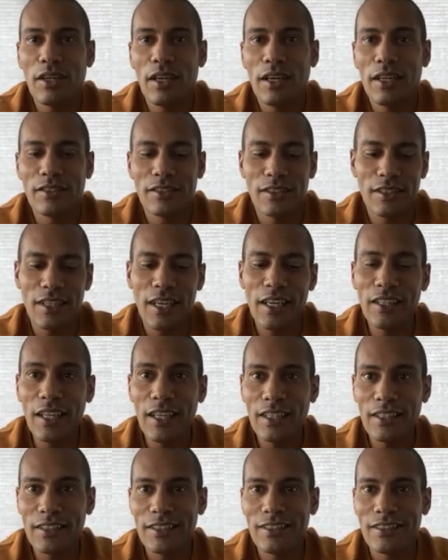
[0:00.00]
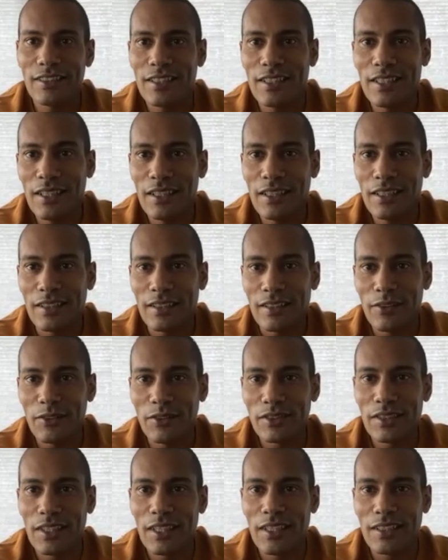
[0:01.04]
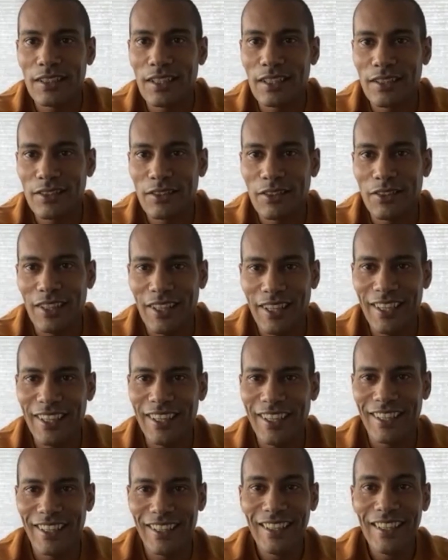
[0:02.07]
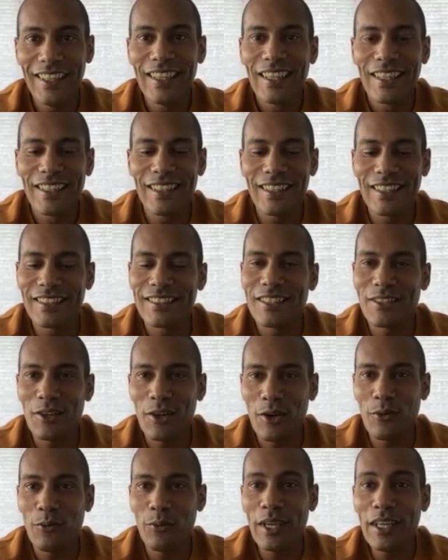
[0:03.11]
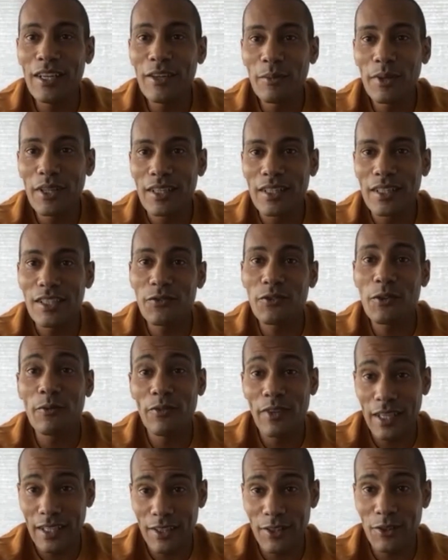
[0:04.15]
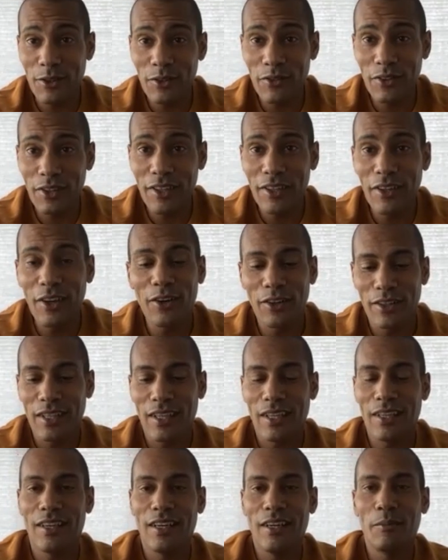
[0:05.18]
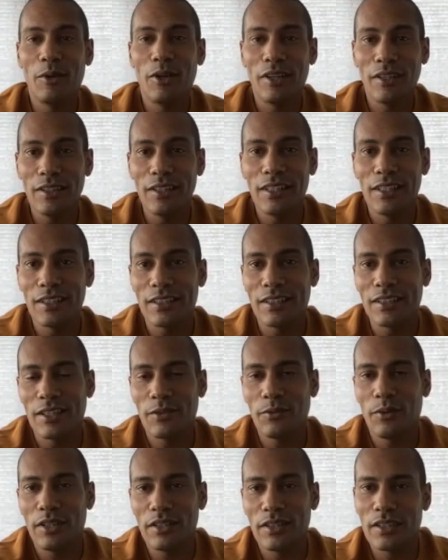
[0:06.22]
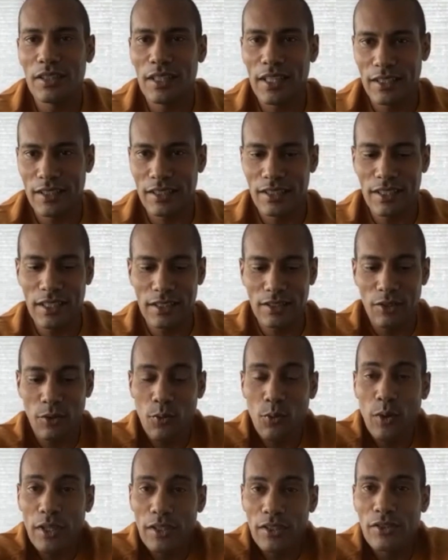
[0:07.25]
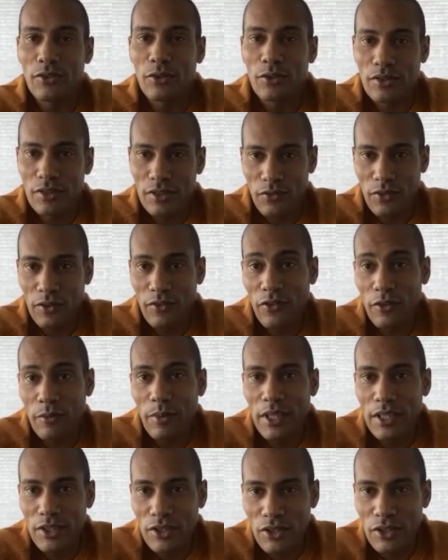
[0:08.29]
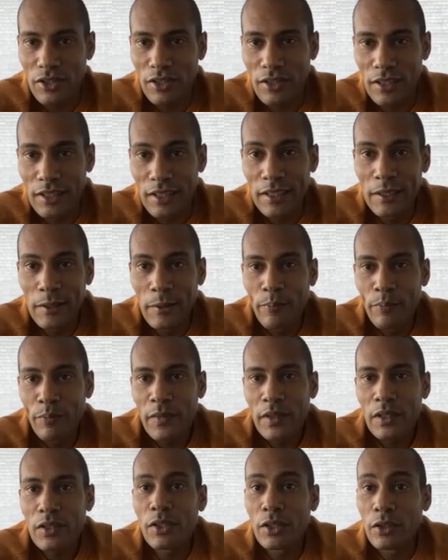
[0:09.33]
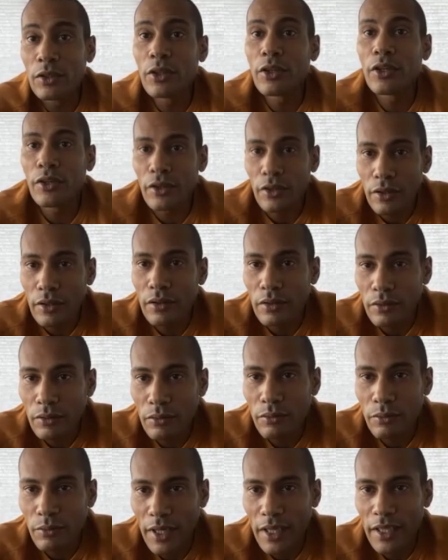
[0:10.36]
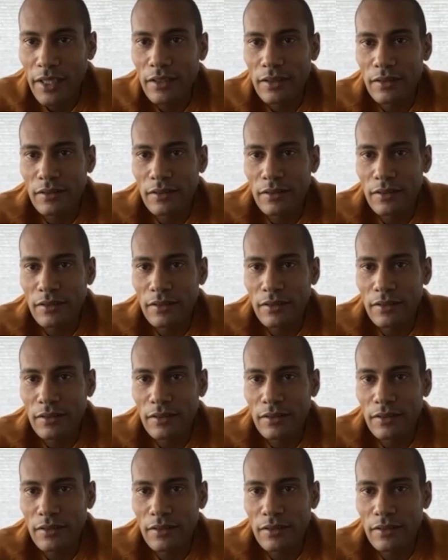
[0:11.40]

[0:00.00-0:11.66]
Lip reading: I like this kid. I was like, then go. And then I was like, oh, wait a minute. He's from Vancouver. Okay, I'm all in because I want to like stick to one source of information to learn, right?